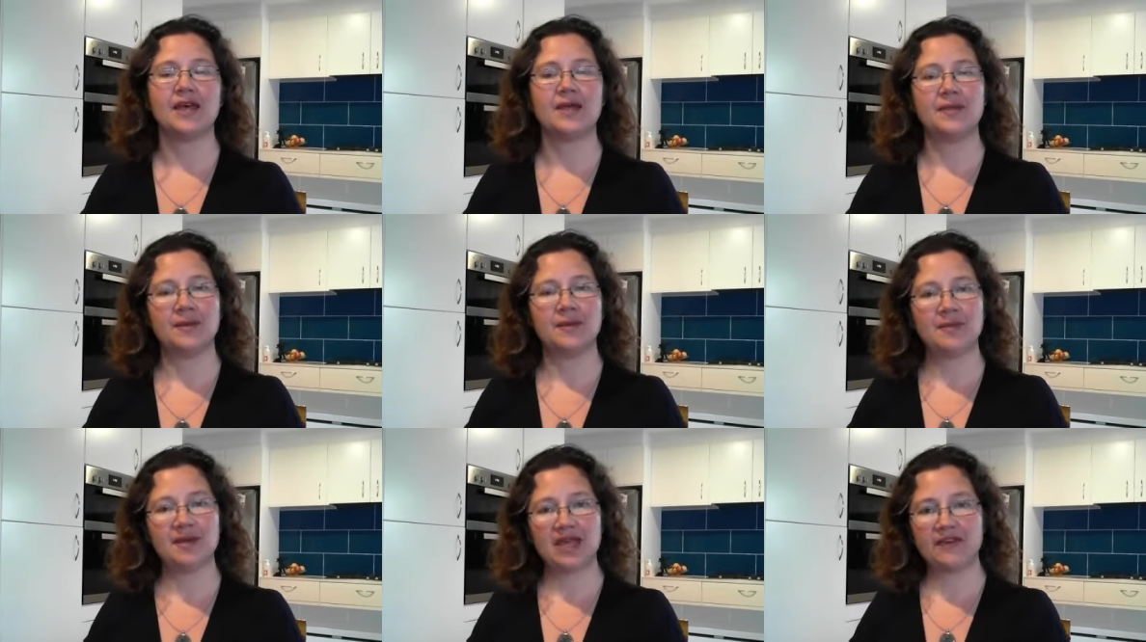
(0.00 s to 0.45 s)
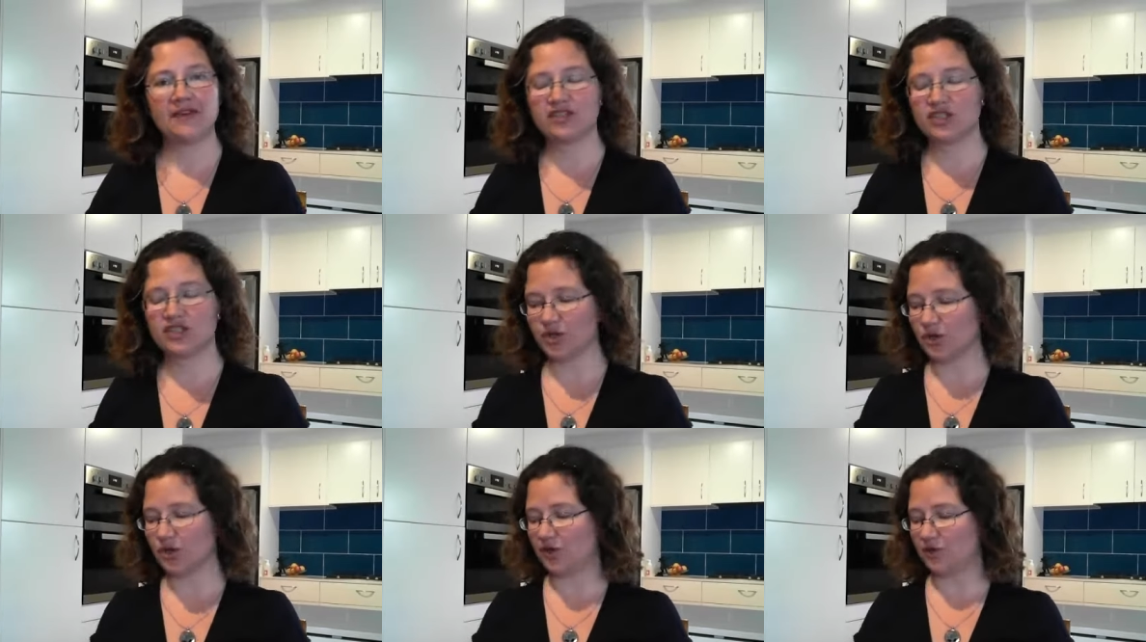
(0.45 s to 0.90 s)
Then we have a
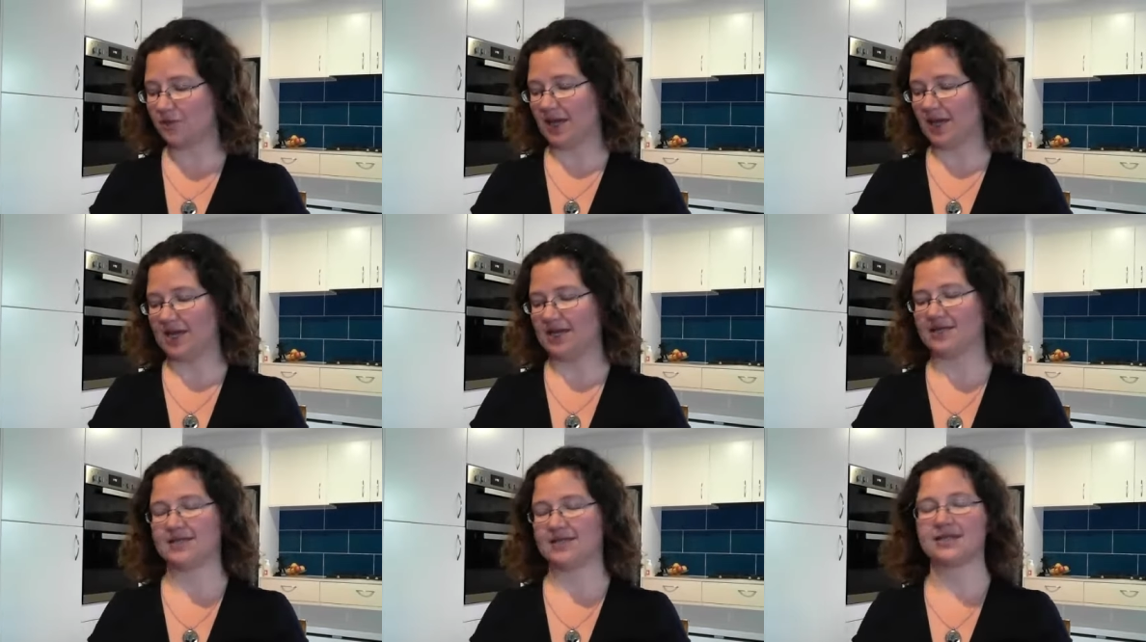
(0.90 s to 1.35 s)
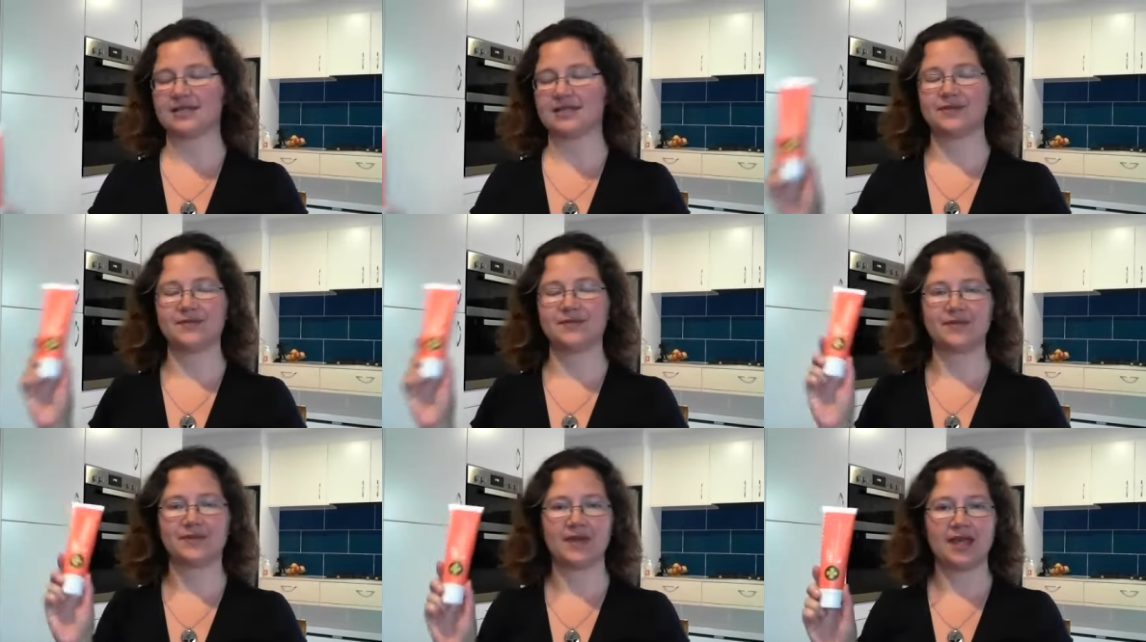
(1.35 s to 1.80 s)

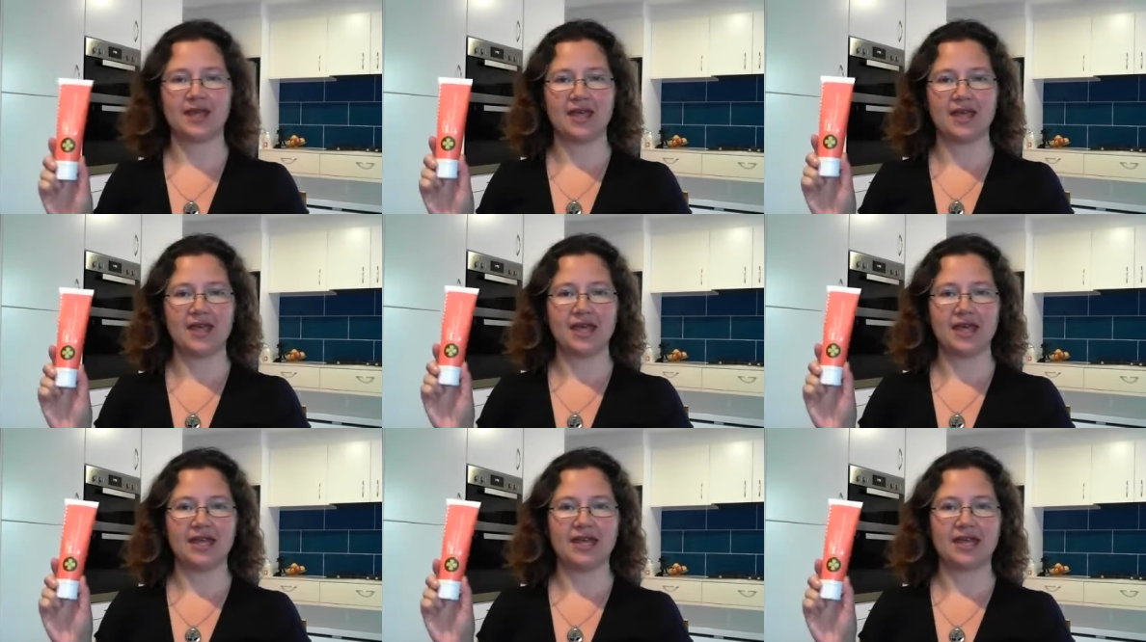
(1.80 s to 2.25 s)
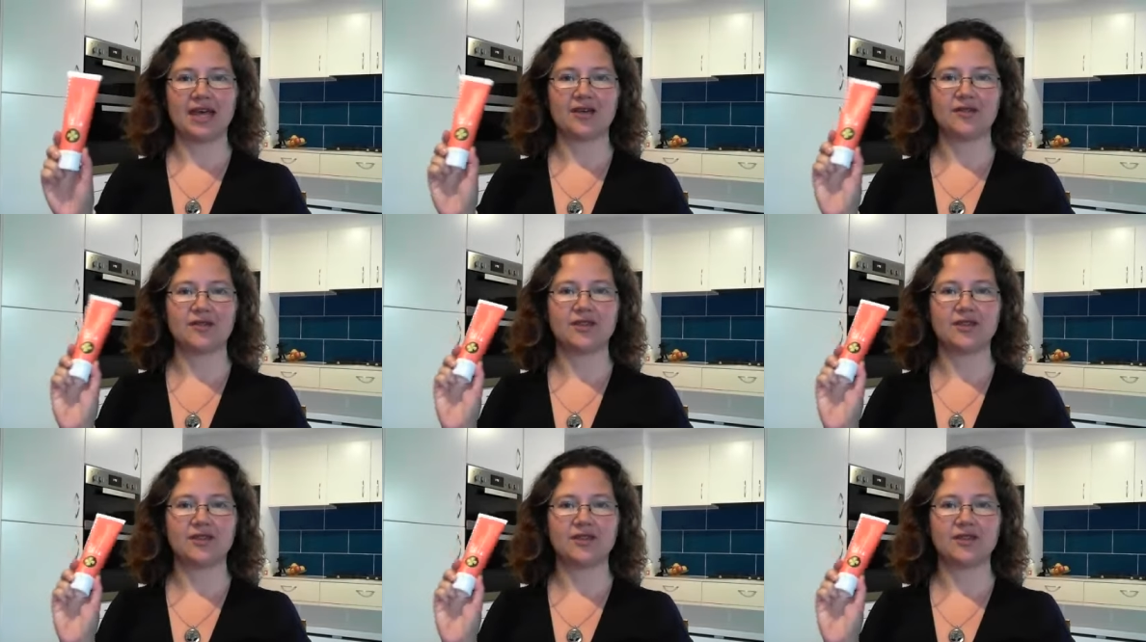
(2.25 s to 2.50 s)
toothpaste. Now,